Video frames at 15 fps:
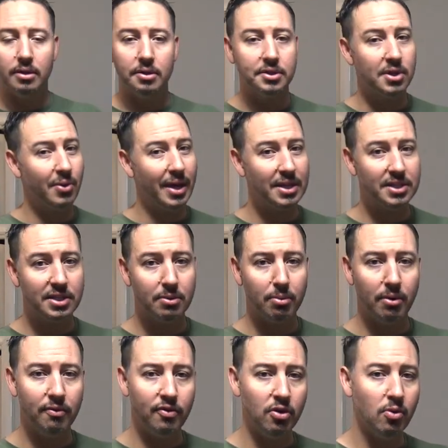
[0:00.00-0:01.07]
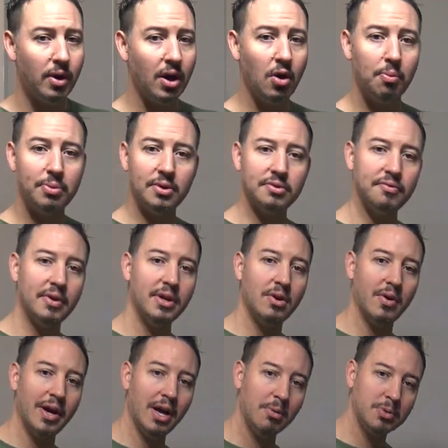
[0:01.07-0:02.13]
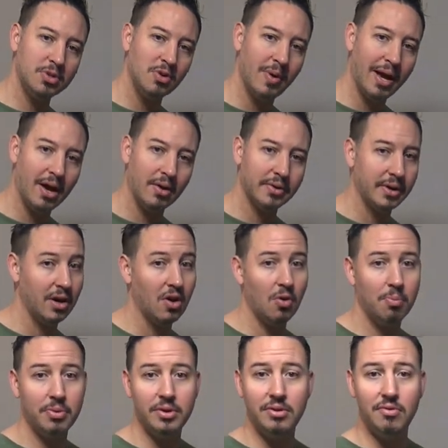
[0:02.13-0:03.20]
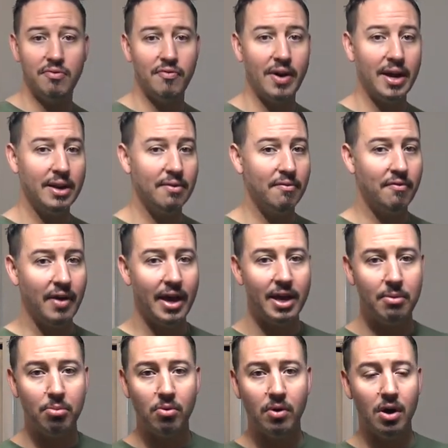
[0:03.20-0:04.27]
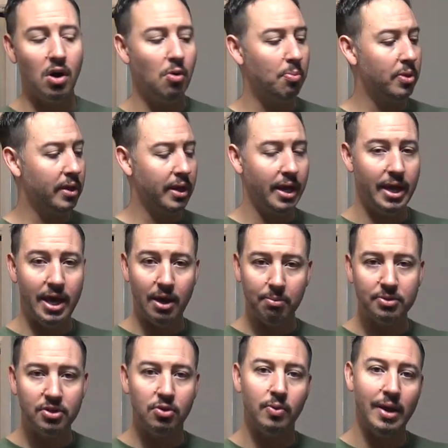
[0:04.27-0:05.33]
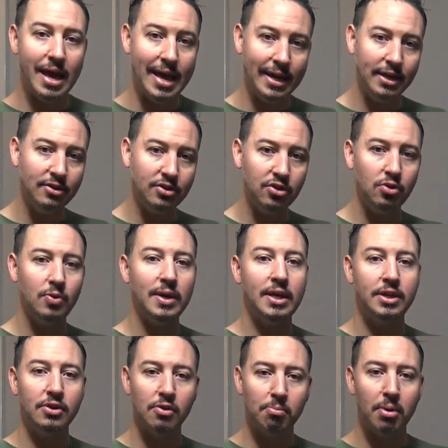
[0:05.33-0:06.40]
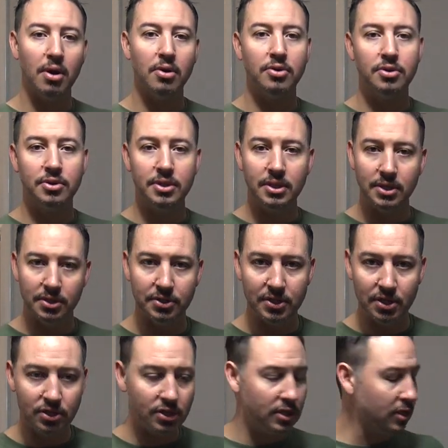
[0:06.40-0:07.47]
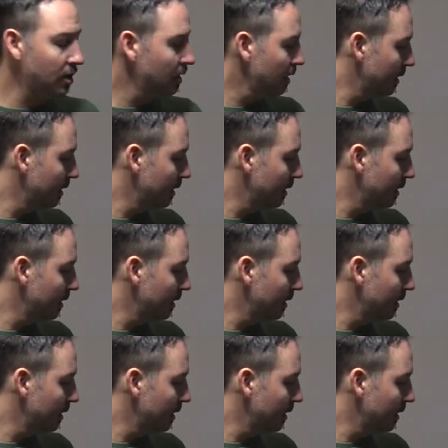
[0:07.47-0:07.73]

So that's the review. I hope this video helps you out. I hope that you find it valuable. I hope that it helps you and aids you in your purchasing decision.